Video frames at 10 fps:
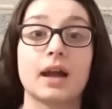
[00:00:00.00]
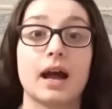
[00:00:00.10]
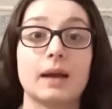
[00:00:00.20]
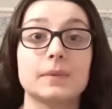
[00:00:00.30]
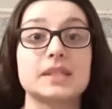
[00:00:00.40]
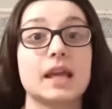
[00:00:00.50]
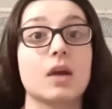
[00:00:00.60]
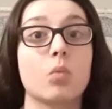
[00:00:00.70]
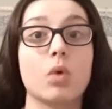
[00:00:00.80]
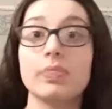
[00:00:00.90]
I would say
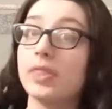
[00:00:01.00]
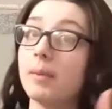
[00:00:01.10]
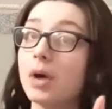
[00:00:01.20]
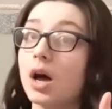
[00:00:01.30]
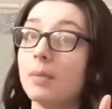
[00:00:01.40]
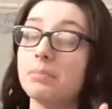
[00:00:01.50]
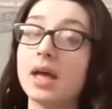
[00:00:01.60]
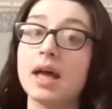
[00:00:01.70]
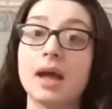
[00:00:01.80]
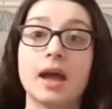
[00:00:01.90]
one thumb up
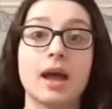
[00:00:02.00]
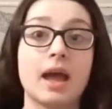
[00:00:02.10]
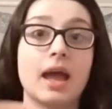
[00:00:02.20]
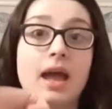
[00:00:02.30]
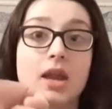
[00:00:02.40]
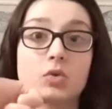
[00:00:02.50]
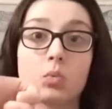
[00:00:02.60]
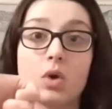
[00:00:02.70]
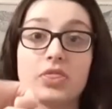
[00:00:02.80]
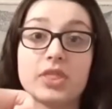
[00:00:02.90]

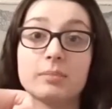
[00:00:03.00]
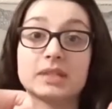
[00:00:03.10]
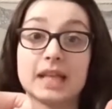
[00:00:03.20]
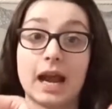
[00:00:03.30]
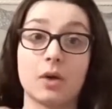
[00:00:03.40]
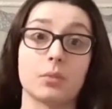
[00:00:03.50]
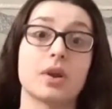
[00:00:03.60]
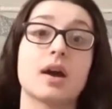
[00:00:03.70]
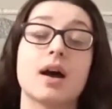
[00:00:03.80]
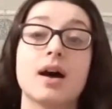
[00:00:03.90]
and one thumb down.
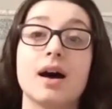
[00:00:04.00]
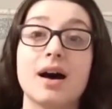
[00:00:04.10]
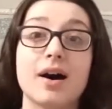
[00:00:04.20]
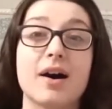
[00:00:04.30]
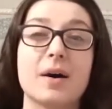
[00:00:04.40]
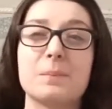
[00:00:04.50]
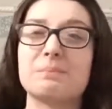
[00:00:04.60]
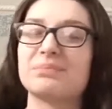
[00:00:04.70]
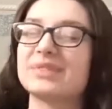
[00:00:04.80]
I